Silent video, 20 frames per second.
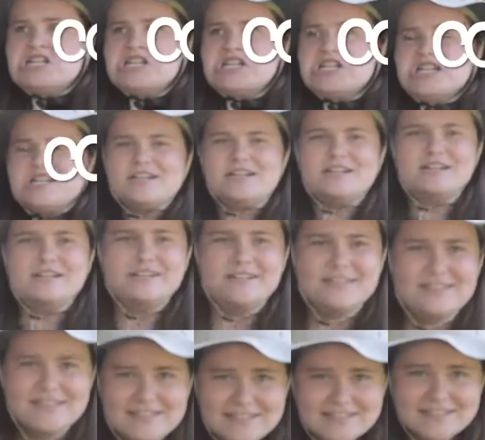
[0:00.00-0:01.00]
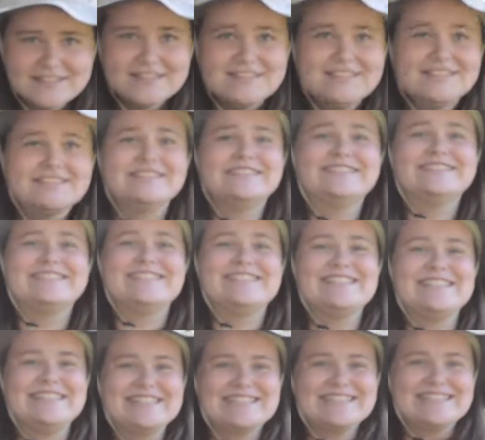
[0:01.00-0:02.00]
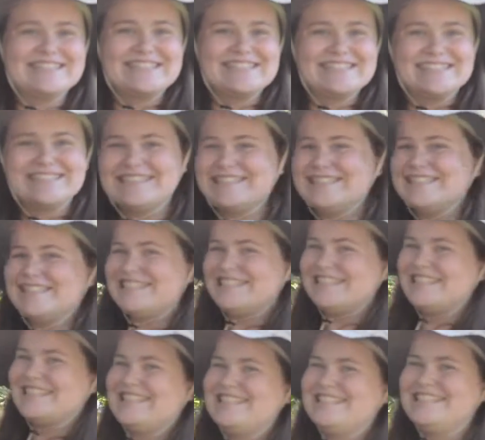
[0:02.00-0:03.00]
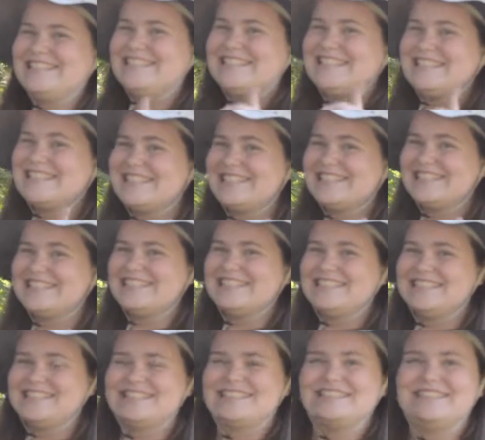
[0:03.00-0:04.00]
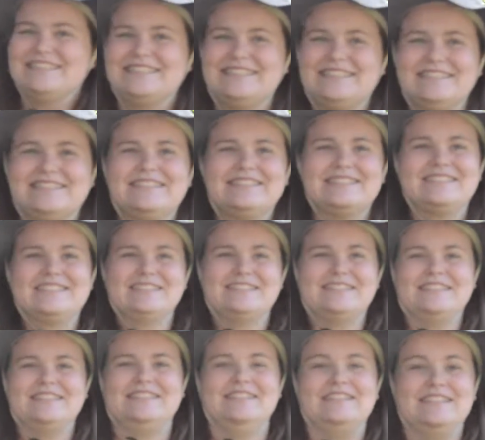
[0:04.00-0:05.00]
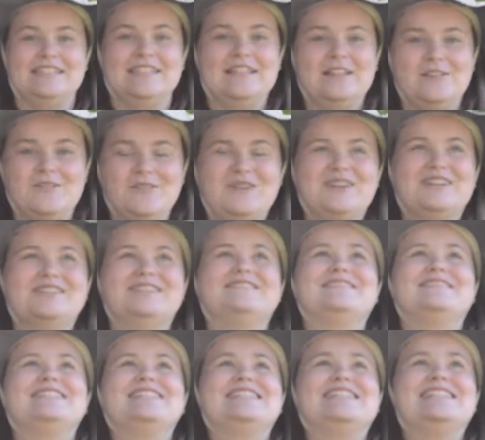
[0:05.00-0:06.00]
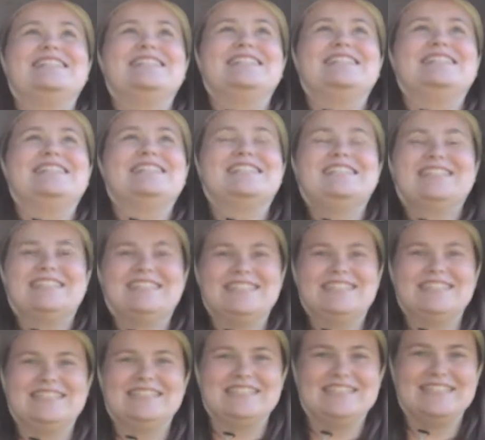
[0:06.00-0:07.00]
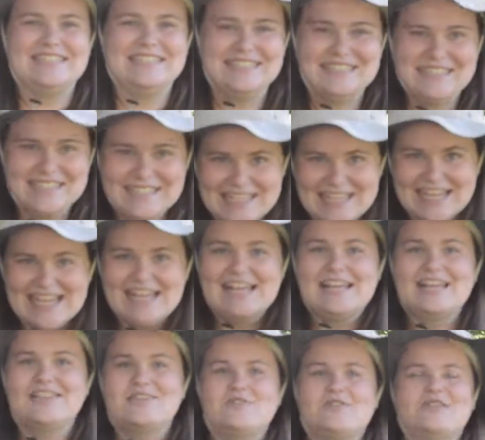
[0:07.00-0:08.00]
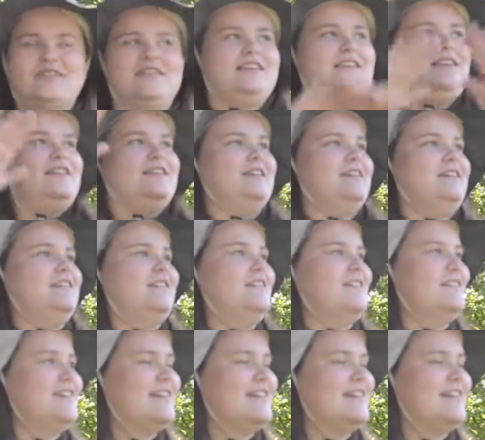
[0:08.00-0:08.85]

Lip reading: desert. In hot and dry deserts, the seasons are generally warm throughout the year, with very hot summers,